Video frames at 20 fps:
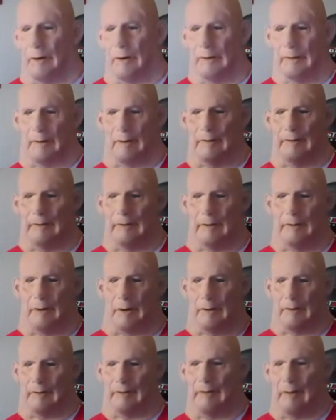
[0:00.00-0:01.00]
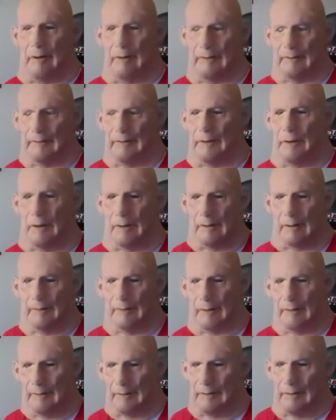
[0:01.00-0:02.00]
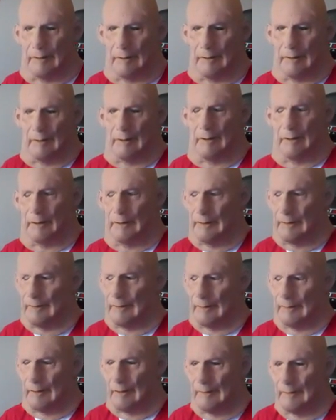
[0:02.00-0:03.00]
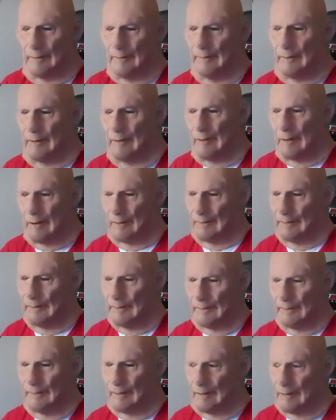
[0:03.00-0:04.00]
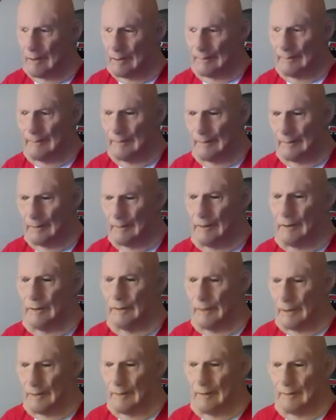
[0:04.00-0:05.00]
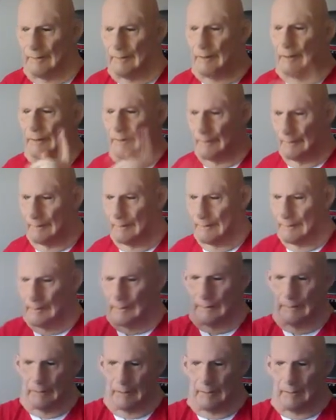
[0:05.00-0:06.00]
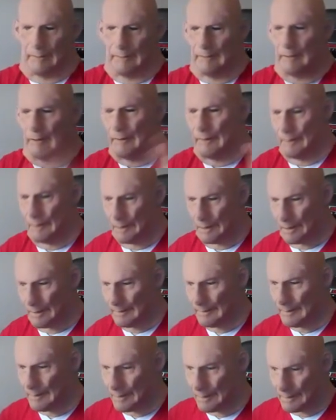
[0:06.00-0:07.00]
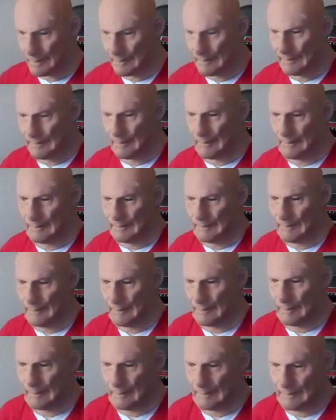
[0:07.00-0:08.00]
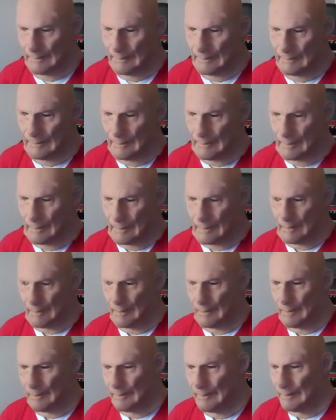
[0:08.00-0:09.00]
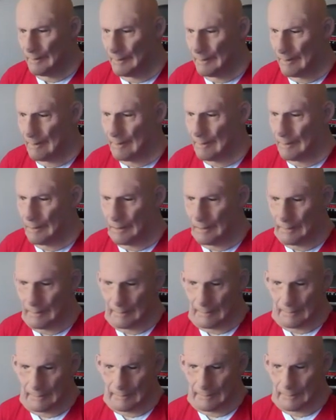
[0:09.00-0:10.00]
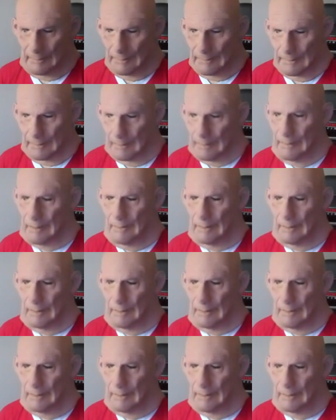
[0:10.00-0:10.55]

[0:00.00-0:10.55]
open, see what we get. Come on, baby. Come on, baby. Be nice. Be nice to me. Do it. Do it. Do it. No. Holy Christ. It's... wow. He looks like my